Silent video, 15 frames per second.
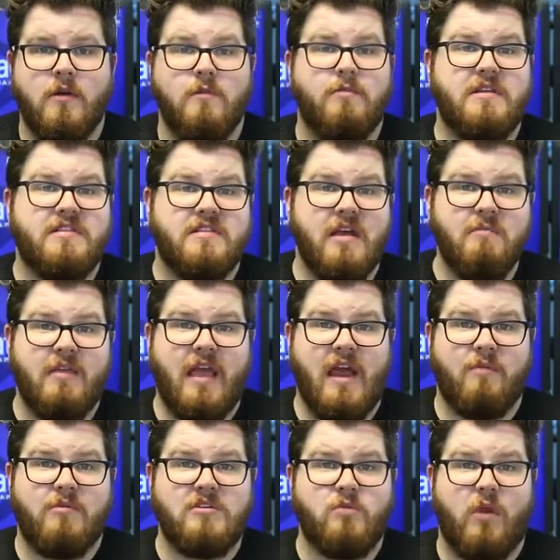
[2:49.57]
But some
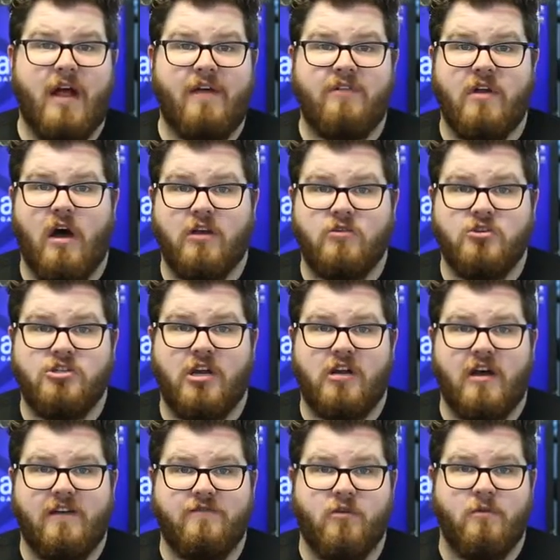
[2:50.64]
cameras will have an auto
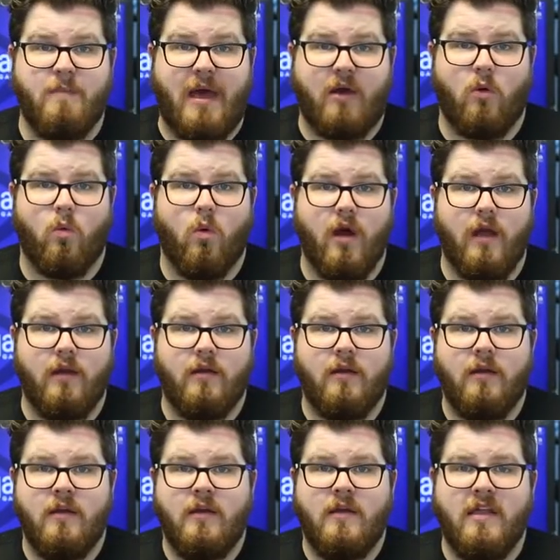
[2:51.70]
shut-off no matter what.
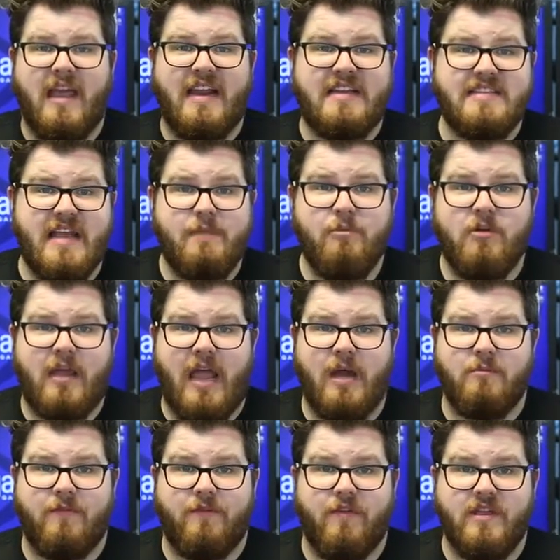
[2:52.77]
An example
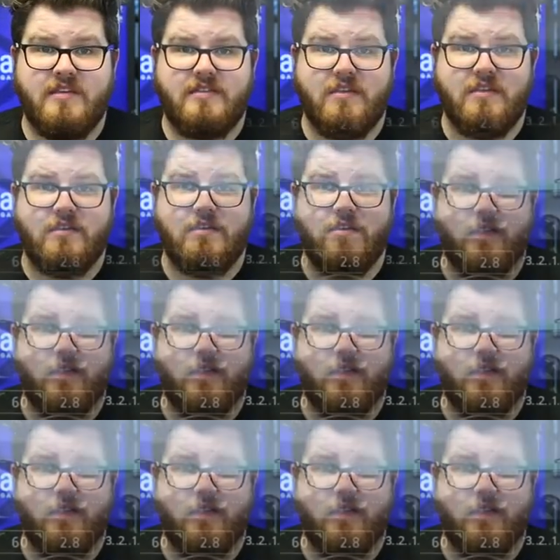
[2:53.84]
camera for this is